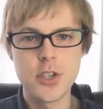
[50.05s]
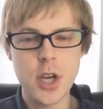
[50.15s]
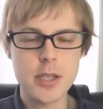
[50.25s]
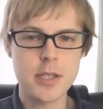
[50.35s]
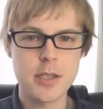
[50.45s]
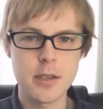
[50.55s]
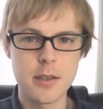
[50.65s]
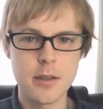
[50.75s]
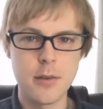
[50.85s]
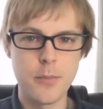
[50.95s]
Just
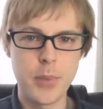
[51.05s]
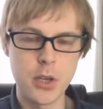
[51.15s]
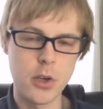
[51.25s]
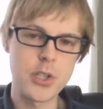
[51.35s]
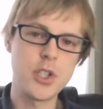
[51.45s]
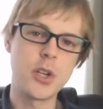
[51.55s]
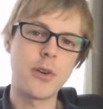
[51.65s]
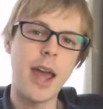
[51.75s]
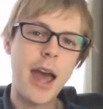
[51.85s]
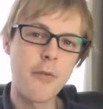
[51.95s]
because you
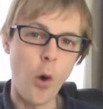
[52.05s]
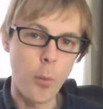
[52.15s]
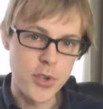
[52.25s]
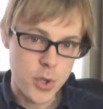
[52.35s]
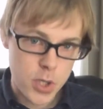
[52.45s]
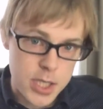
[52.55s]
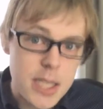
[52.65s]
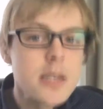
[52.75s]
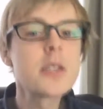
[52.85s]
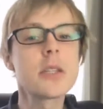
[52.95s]
don't have
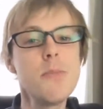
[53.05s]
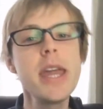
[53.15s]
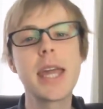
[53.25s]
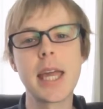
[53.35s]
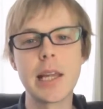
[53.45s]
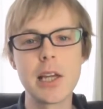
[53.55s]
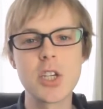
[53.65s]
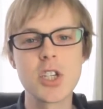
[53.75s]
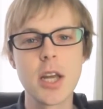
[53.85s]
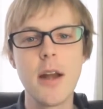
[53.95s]
opportunities to speak
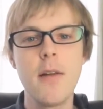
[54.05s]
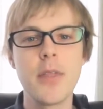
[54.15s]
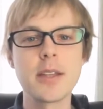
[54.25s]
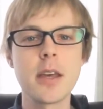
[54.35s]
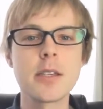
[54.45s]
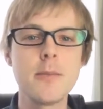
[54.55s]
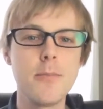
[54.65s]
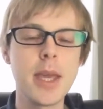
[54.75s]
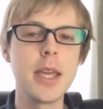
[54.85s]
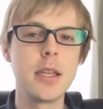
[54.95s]
English, that doesn't
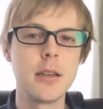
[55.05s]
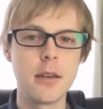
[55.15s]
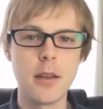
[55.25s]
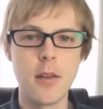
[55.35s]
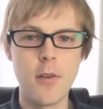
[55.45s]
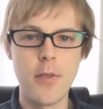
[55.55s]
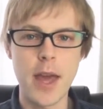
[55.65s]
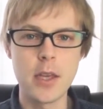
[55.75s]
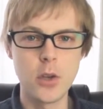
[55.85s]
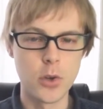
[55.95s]
mean
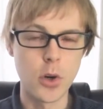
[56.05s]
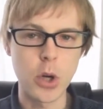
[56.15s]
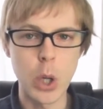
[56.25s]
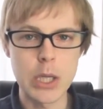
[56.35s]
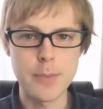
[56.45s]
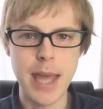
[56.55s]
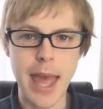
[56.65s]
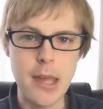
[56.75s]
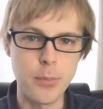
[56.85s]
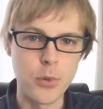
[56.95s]
that you're not going to be
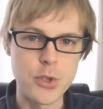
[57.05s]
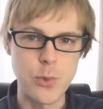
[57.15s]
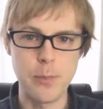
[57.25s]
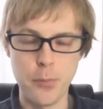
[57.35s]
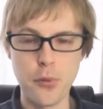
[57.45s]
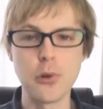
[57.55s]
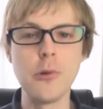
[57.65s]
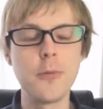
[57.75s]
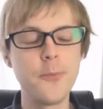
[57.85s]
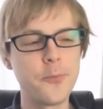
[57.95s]
able to
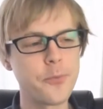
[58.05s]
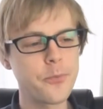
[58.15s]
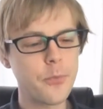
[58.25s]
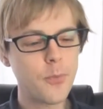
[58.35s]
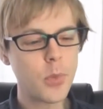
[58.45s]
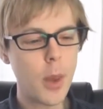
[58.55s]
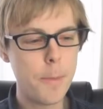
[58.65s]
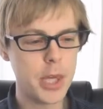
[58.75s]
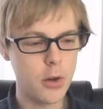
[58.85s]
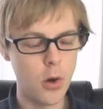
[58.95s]
improve,
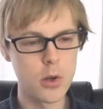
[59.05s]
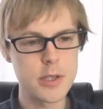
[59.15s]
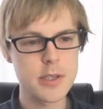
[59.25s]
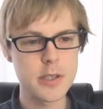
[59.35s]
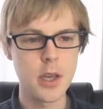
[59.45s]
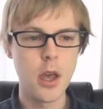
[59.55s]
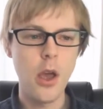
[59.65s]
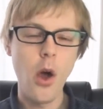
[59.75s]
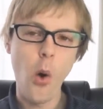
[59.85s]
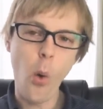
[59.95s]
because
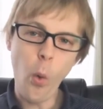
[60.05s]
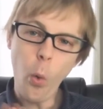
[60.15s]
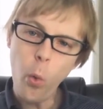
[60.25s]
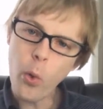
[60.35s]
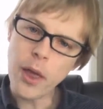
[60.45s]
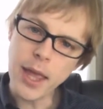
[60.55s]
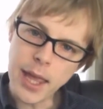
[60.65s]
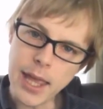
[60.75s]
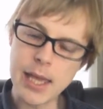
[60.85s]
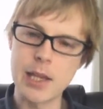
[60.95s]
all
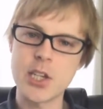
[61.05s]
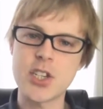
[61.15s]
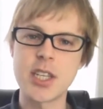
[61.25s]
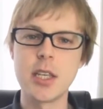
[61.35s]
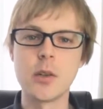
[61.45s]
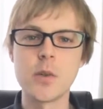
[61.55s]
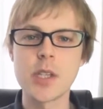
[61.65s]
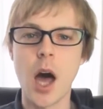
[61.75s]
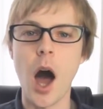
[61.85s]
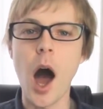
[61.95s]
English
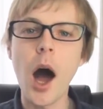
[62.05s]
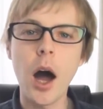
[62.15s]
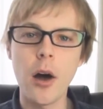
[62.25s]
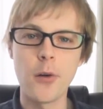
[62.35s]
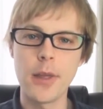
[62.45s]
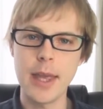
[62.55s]
skills are